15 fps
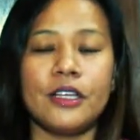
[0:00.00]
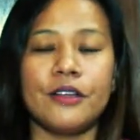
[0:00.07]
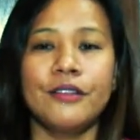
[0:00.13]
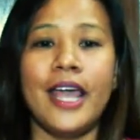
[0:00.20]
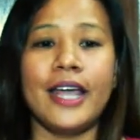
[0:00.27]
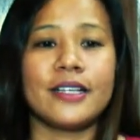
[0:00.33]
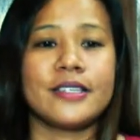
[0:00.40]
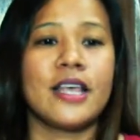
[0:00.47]

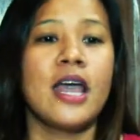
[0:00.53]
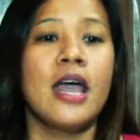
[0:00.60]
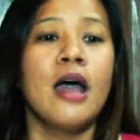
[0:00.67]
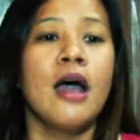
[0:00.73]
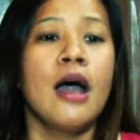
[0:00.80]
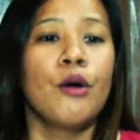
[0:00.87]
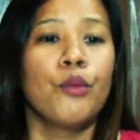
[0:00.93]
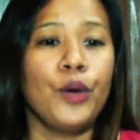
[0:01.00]
Next,
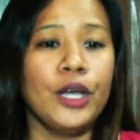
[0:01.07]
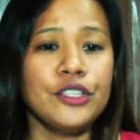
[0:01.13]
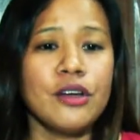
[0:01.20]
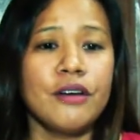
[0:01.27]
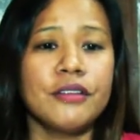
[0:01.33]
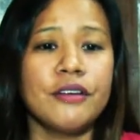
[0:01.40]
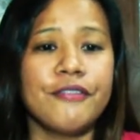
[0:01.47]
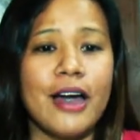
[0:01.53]
which
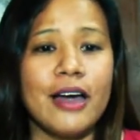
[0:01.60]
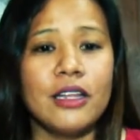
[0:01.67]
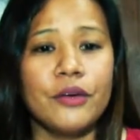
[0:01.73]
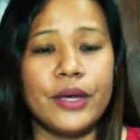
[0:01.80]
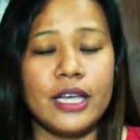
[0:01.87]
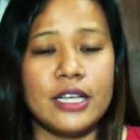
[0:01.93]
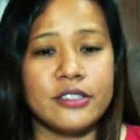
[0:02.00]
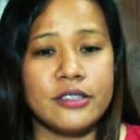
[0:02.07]
of the
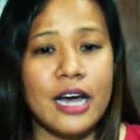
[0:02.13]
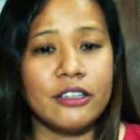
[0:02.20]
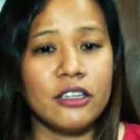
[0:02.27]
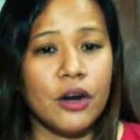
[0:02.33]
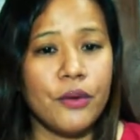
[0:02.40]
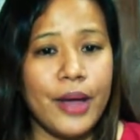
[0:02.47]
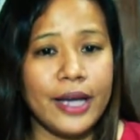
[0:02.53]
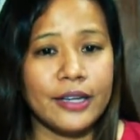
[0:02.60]
following is not
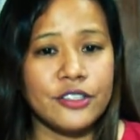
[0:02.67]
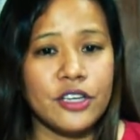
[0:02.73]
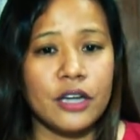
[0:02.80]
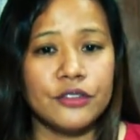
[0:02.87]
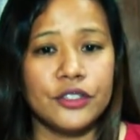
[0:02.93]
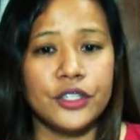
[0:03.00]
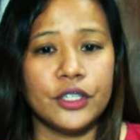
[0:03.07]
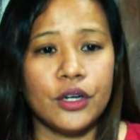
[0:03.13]
correct
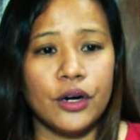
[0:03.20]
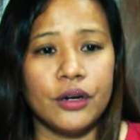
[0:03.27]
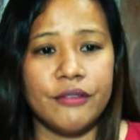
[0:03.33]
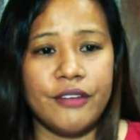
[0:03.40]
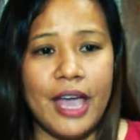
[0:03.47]
under the Code of